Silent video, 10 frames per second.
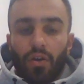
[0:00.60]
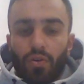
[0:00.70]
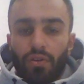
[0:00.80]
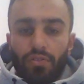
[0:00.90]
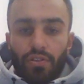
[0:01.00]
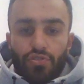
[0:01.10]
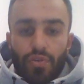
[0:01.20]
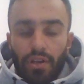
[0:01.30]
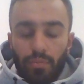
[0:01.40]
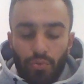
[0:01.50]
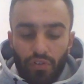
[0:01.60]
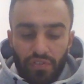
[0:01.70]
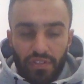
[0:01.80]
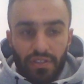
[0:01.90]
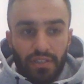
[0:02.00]
According to the Australian Bureau
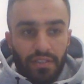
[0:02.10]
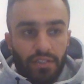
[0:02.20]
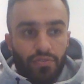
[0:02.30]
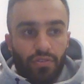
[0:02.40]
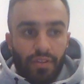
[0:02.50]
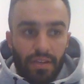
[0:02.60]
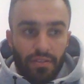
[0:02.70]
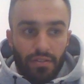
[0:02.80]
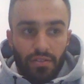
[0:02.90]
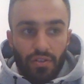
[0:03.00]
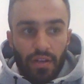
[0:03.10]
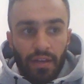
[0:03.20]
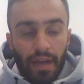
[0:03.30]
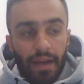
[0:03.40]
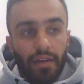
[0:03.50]
of Statistics
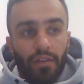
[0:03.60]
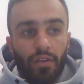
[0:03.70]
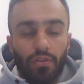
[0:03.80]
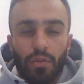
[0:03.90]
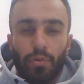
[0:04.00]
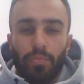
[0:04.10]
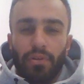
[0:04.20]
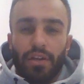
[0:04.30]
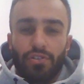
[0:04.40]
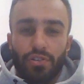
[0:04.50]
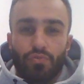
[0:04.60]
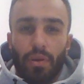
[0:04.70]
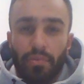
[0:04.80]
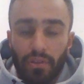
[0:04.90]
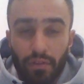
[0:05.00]
2008, the elderly population is
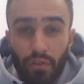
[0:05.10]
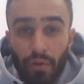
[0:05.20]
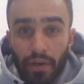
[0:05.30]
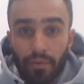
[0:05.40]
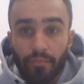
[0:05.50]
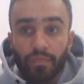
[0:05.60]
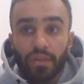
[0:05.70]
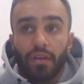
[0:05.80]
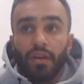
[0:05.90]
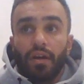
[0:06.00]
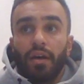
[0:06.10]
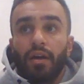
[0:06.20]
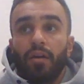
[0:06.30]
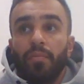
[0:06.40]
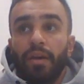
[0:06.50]
rapidly growing.
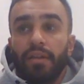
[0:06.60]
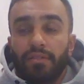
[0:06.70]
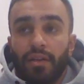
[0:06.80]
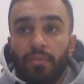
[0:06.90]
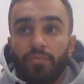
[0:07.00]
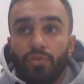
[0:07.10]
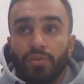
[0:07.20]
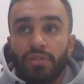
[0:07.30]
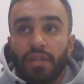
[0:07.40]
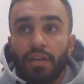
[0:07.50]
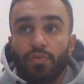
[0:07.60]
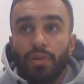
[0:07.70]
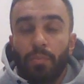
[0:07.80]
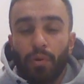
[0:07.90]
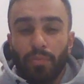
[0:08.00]
It's come to a stage
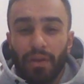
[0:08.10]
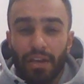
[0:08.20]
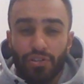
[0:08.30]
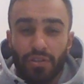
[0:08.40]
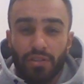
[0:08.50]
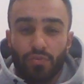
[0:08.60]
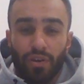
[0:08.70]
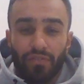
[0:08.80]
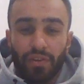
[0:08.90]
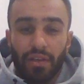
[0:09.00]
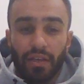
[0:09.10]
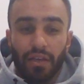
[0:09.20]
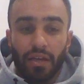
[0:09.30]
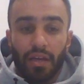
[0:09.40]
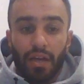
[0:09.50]
where the population is
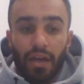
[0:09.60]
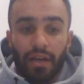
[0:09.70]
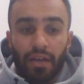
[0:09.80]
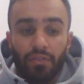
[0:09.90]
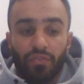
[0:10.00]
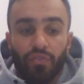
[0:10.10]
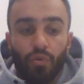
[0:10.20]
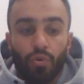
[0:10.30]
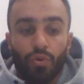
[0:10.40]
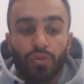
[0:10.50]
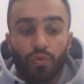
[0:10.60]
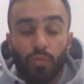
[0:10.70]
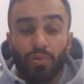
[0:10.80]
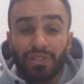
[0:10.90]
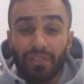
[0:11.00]
roughly accounted for
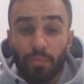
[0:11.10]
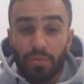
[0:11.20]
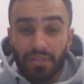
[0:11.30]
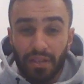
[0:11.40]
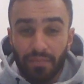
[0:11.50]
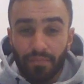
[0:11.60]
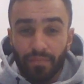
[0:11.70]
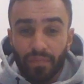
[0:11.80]
12.7%,